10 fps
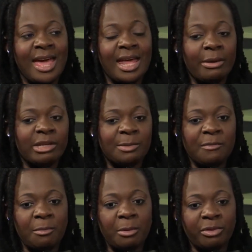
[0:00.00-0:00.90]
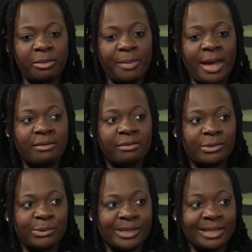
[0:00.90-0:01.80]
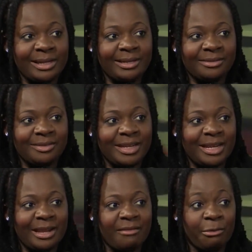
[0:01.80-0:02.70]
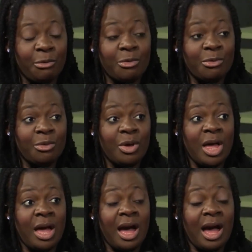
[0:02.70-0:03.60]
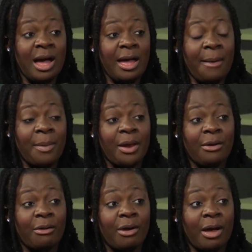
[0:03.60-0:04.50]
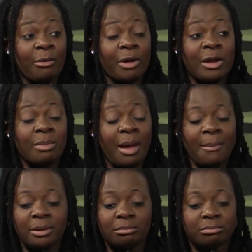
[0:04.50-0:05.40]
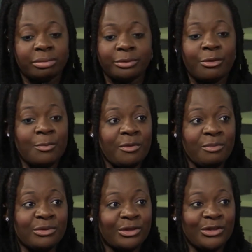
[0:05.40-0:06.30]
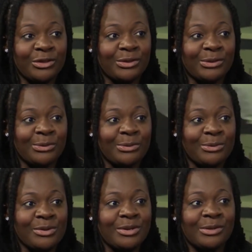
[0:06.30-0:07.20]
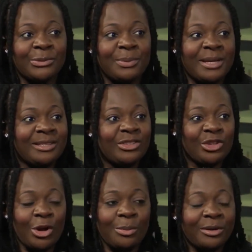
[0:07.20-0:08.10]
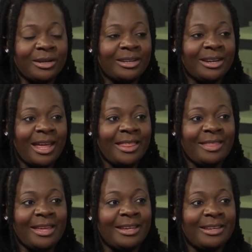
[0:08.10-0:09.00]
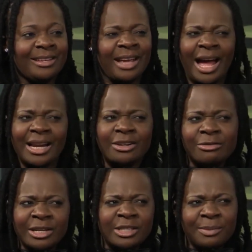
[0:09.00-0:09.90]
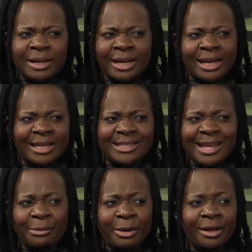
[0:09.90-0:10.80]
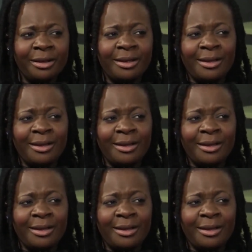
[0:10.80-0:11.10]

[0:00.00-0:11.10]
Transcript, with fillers: And I was performing with a band from Switzerland, funny enough, who are a band, or a great, I mean, group of musicians who speak German and they can't really speak English that well,